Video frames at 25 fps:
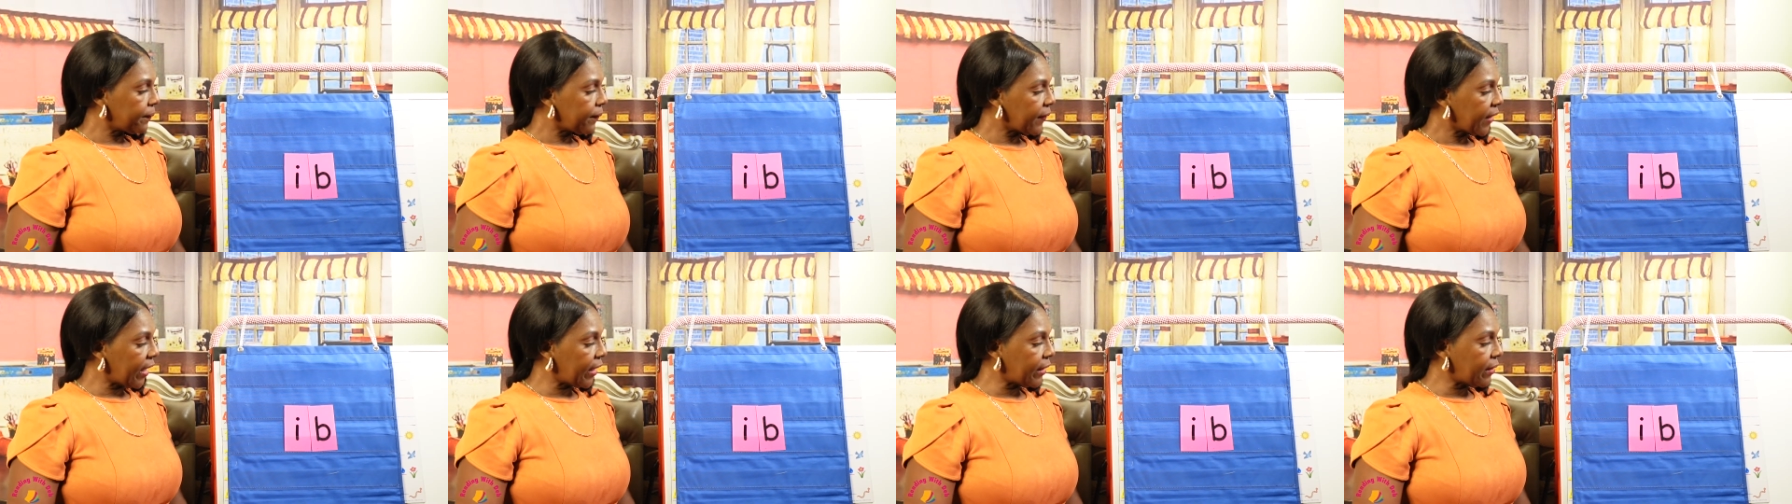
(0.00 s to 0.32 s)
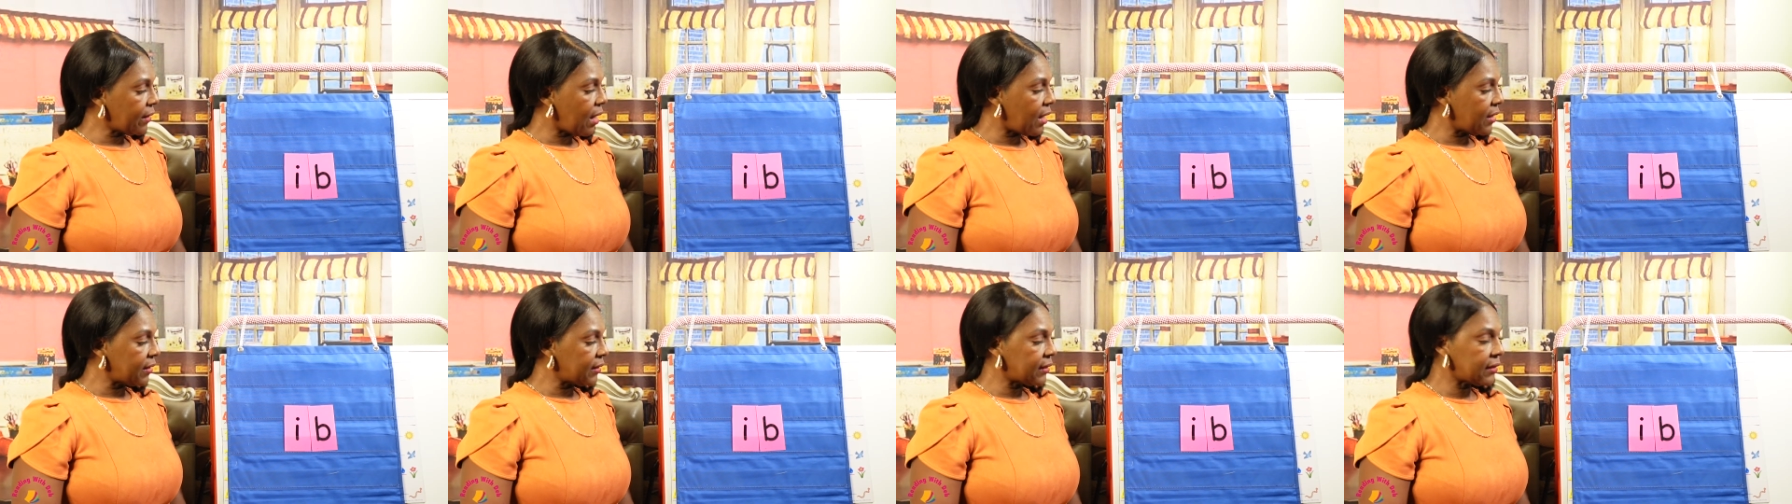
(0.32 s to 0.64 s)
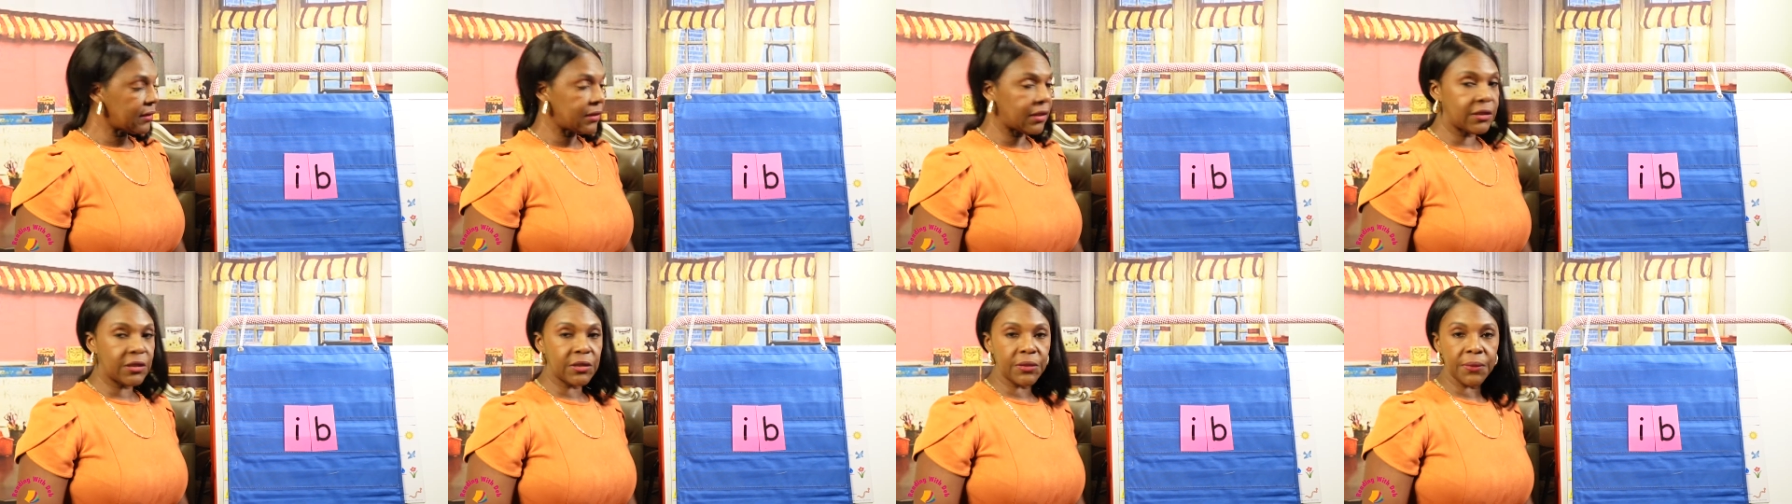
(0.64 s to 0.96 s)
a
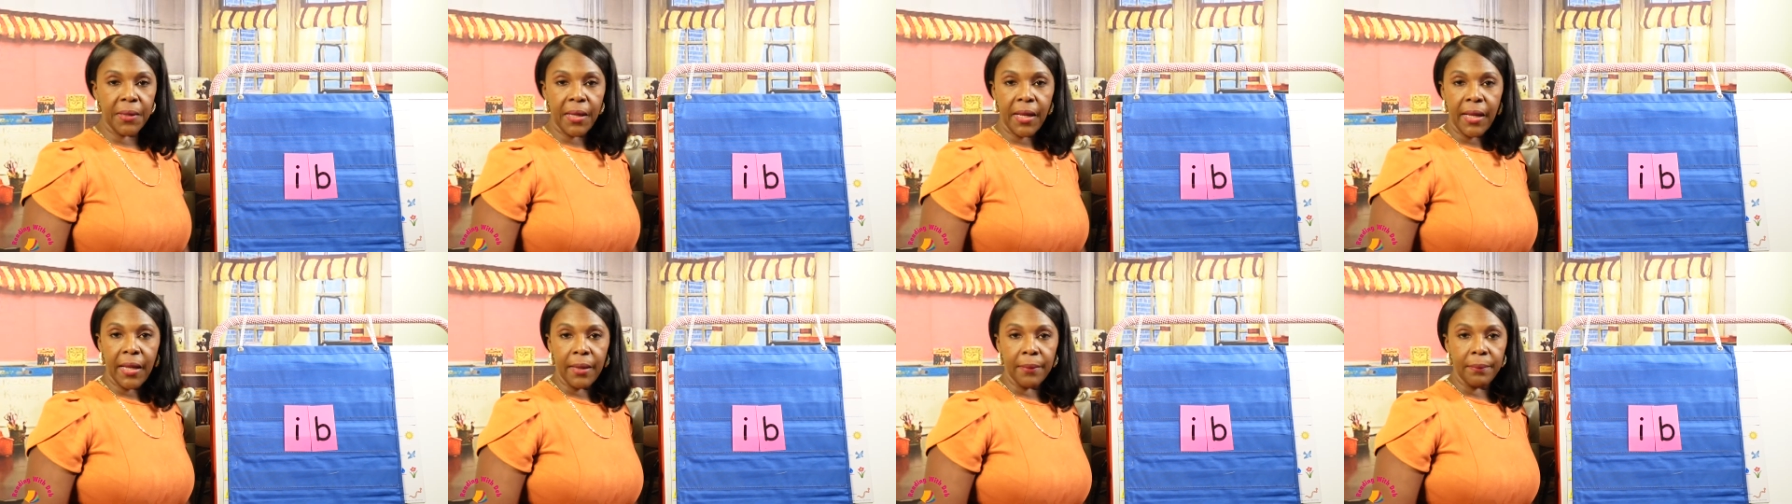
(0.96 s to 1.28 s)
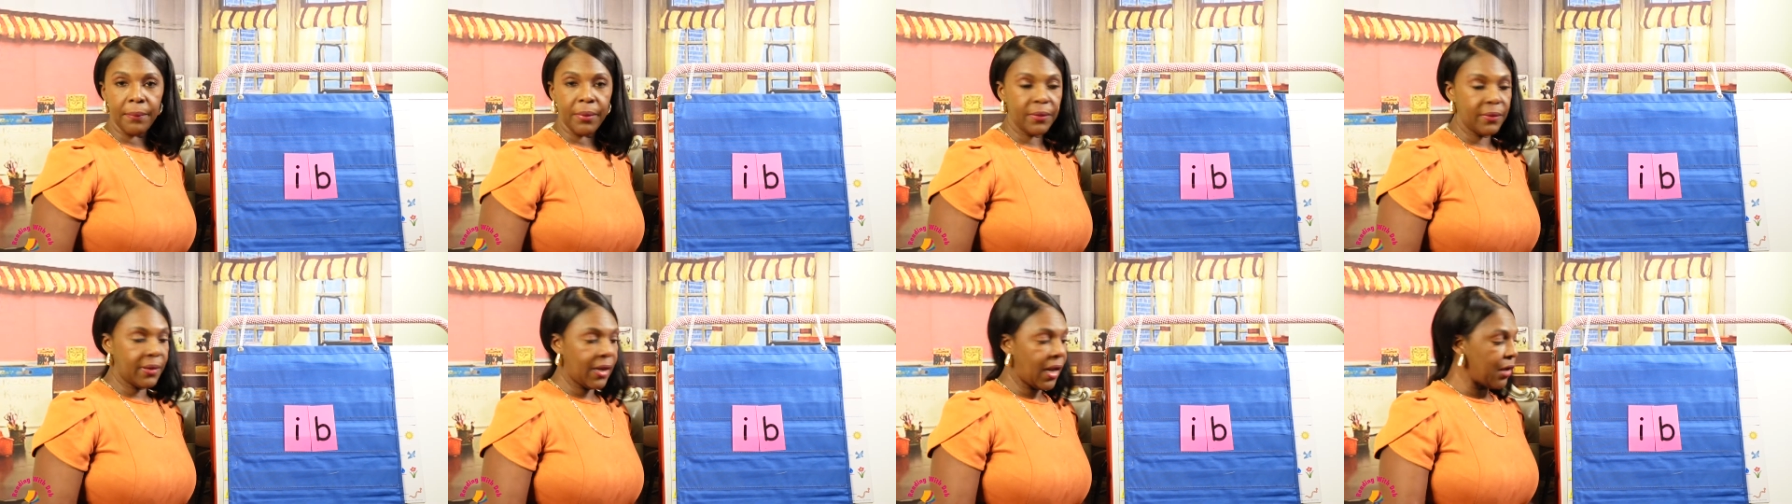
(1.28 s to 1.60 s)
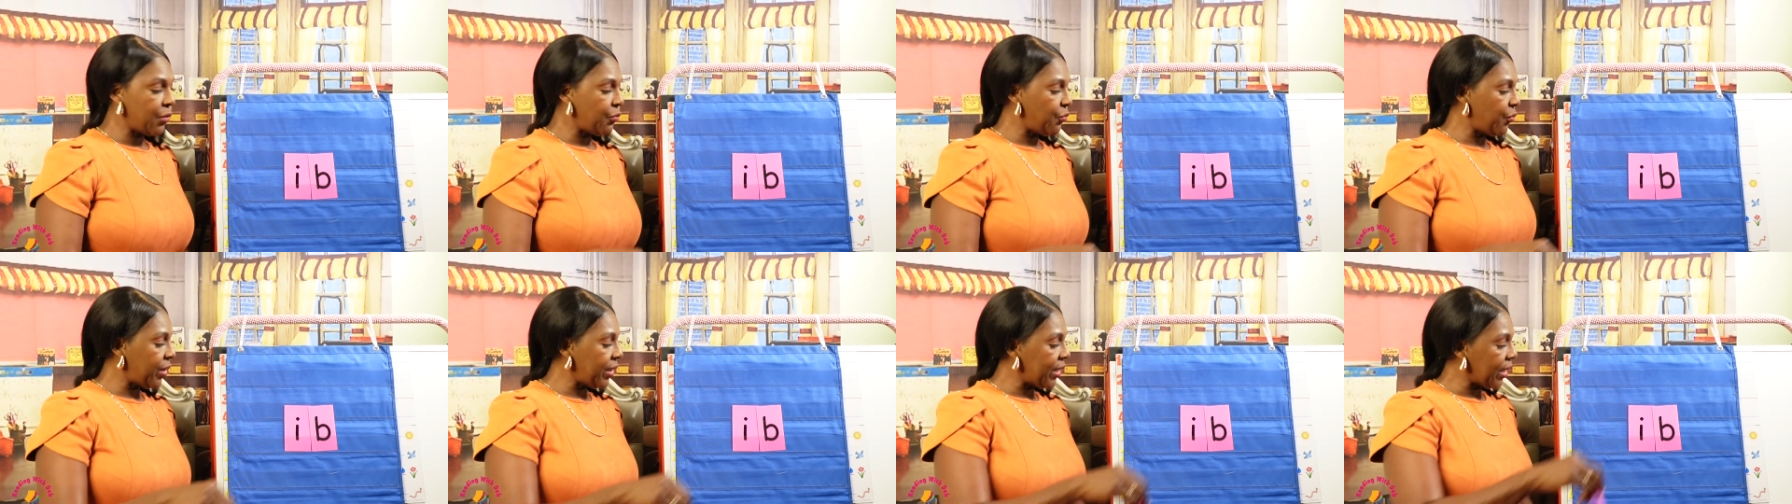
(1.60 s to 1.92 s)
consonant to ib
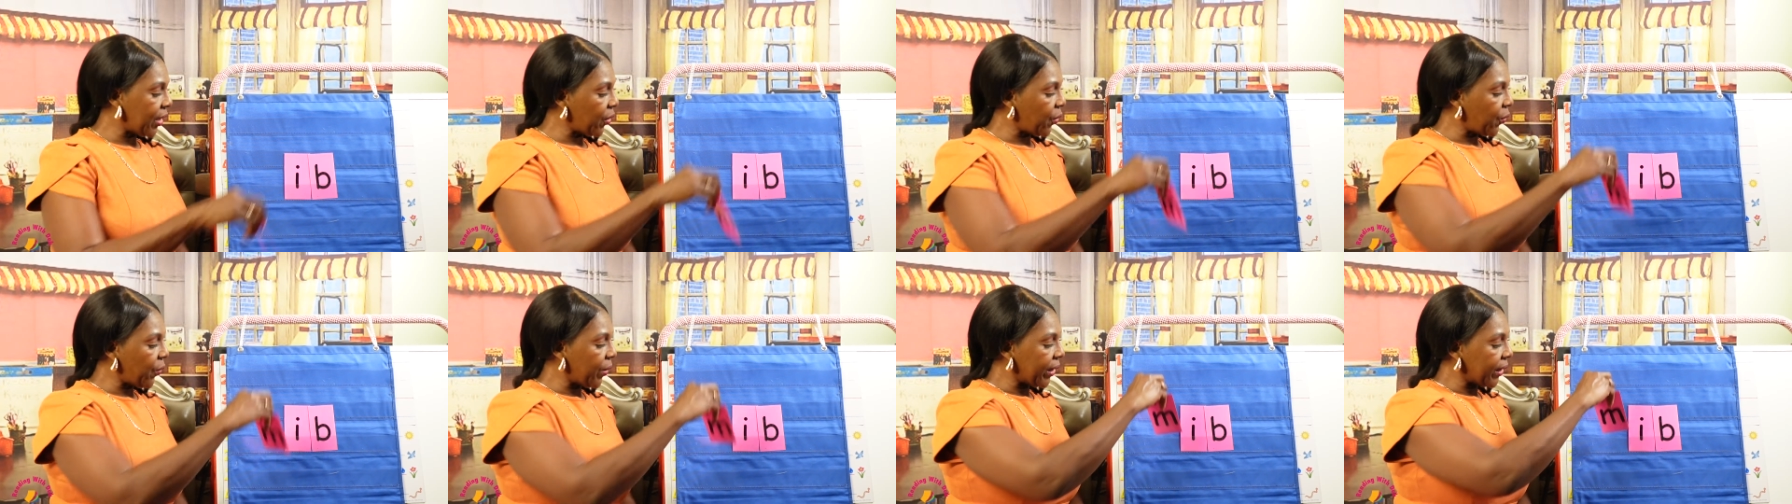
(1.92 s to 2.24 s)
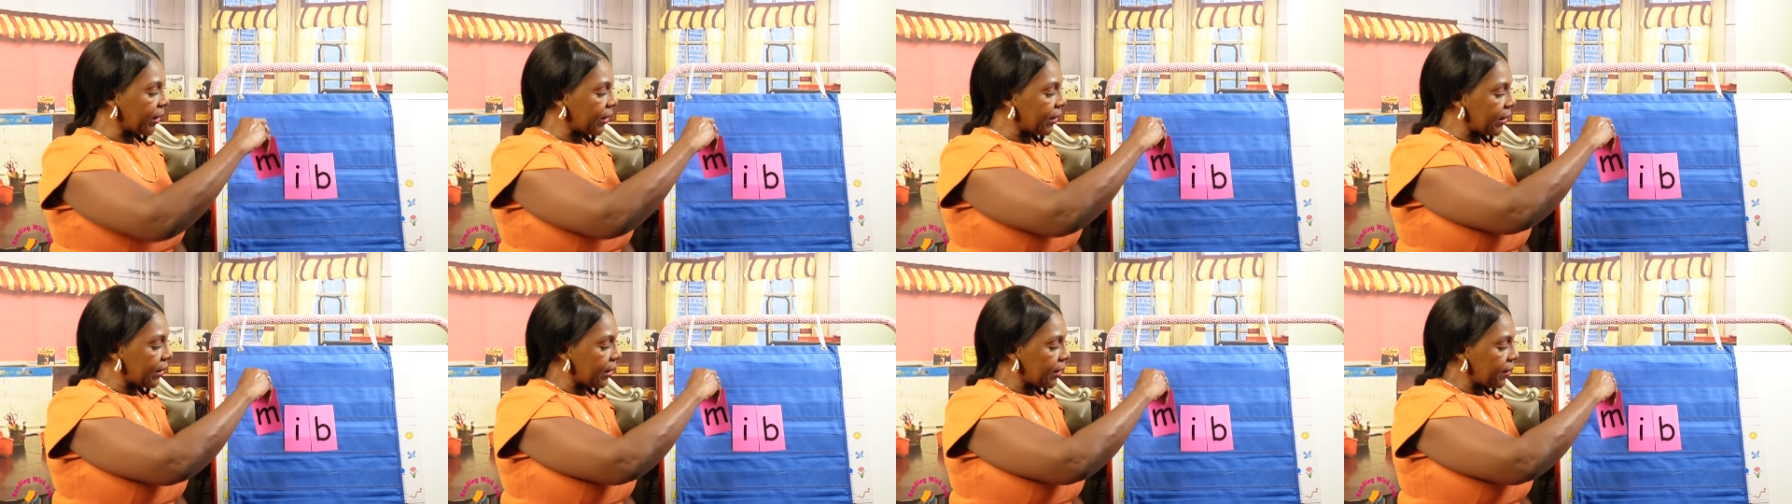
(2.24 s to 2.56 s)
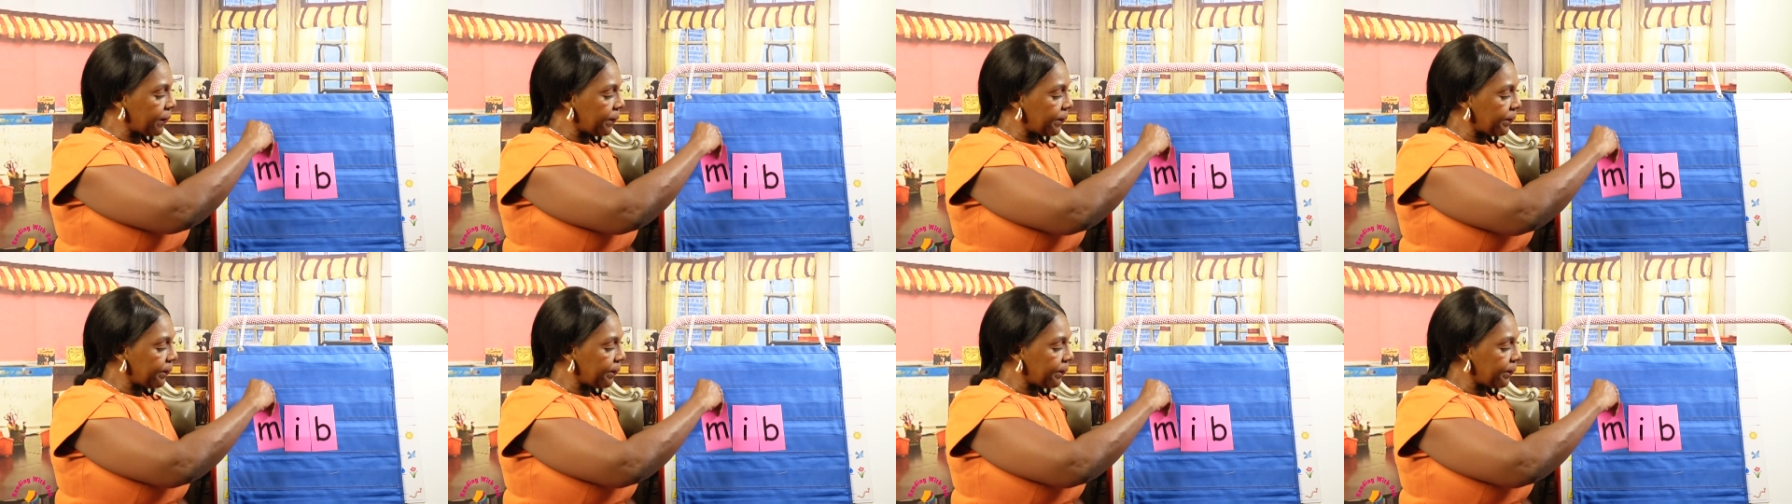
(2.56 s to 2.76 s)
and read it quickly.